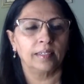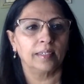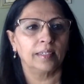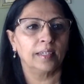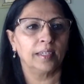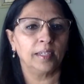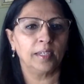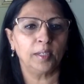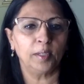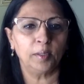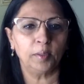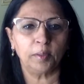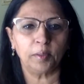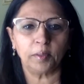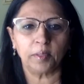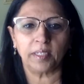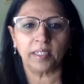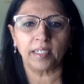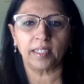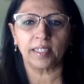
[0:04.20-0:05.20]
Hello,
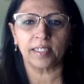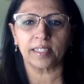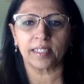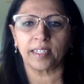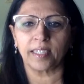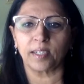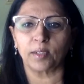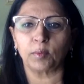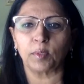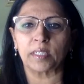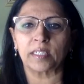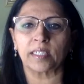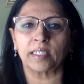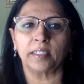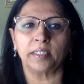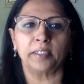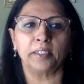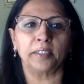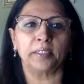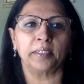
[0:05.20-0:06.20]
English language
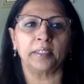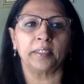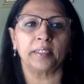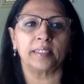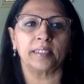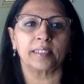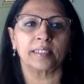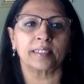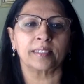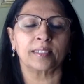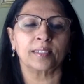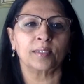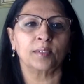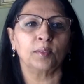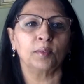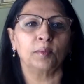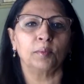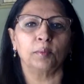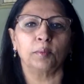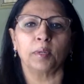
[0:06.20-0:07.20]
learners.
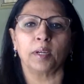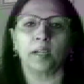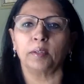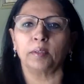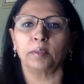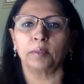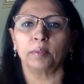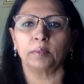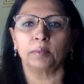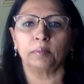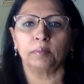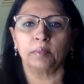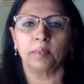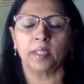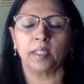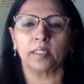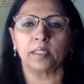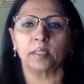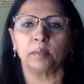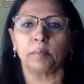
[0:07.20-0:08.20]
Wow,
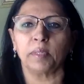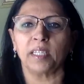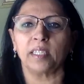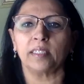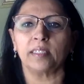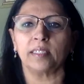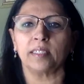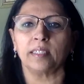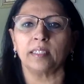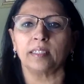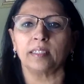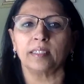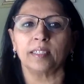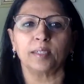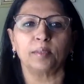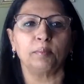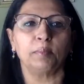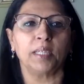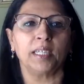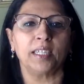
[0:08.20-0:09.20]
that's amazing that
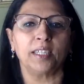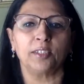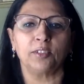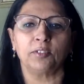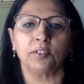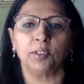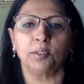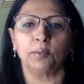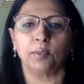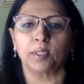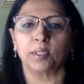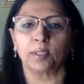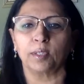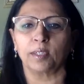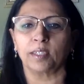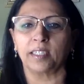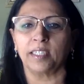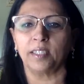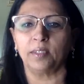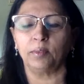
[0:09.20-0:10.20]
many of you were
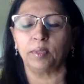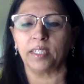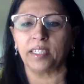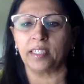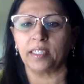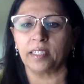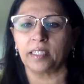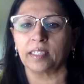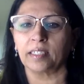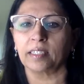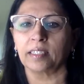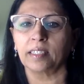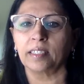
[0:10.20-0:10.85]
already waiting.